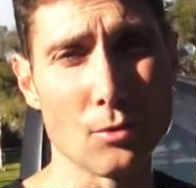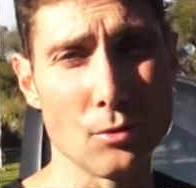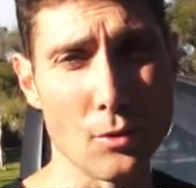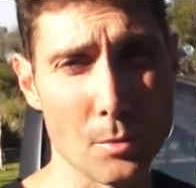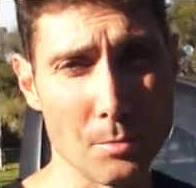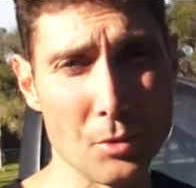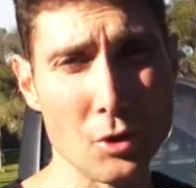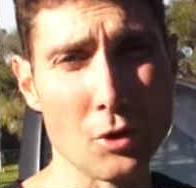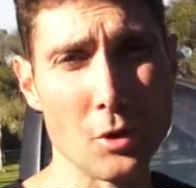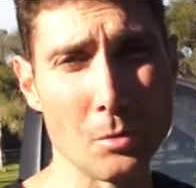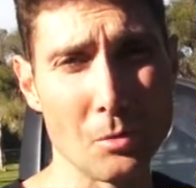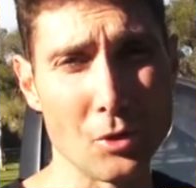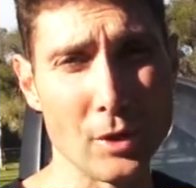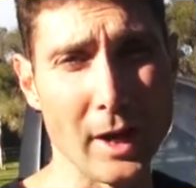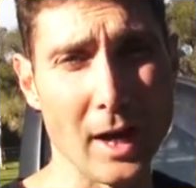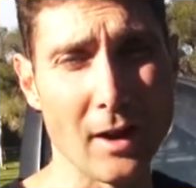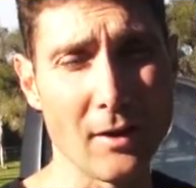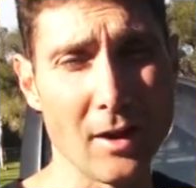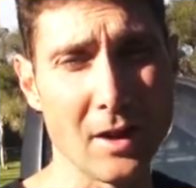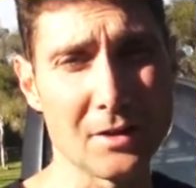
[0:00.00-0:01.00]
reputable
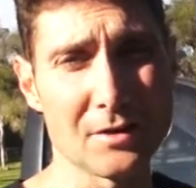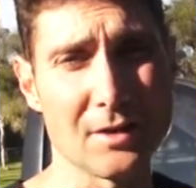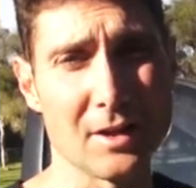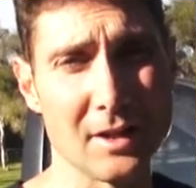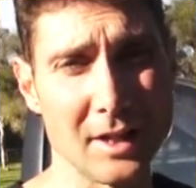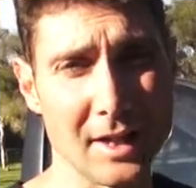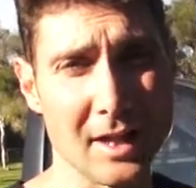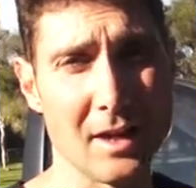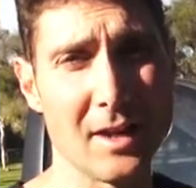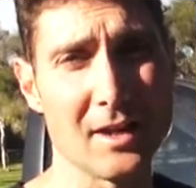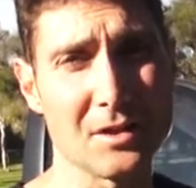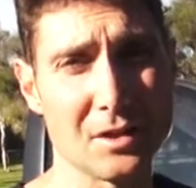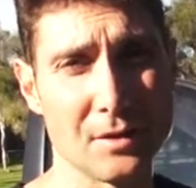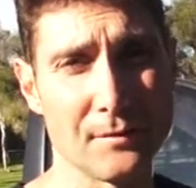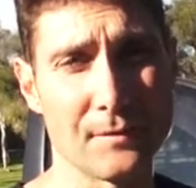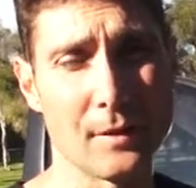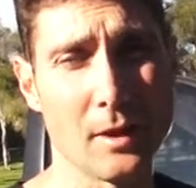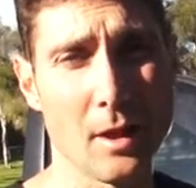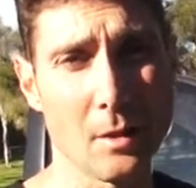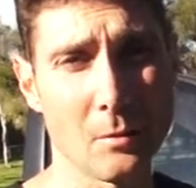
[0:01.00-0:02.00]
garage that you're going to actually
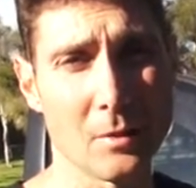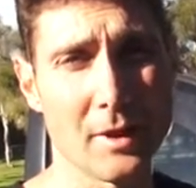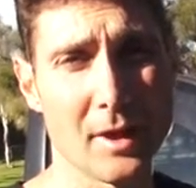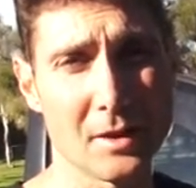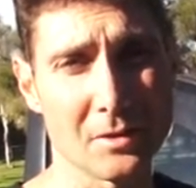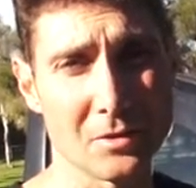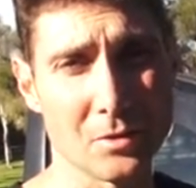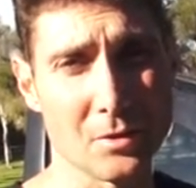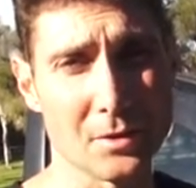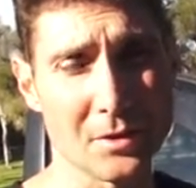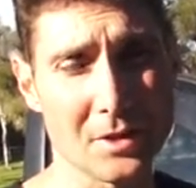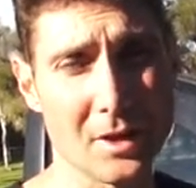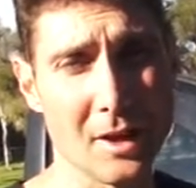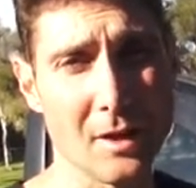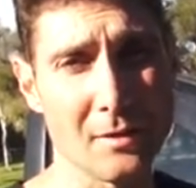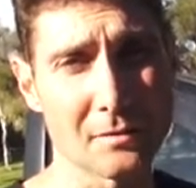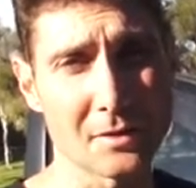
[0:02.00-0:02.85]
fill up with that sort of stuff?